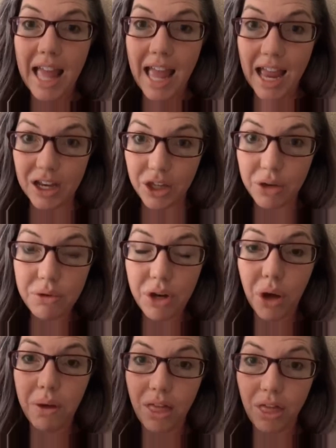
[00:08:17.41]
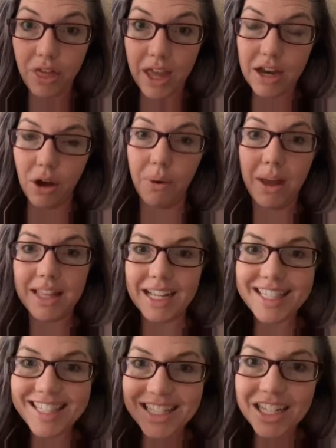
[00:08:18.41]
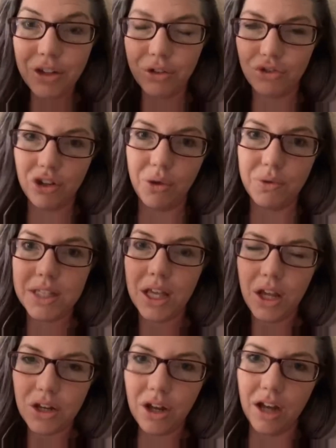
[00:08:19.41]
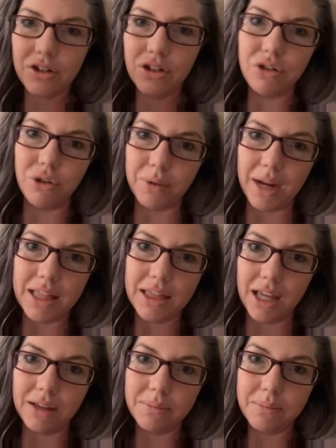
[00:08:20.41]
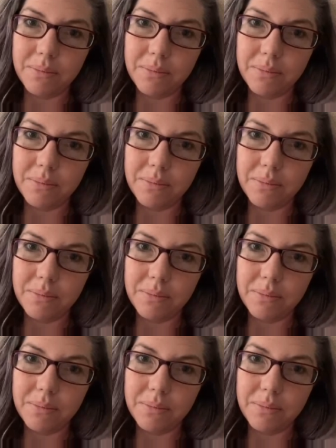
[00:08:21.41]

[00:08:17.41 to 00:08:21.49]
and you know, they know, and they still chose not to do the right thing.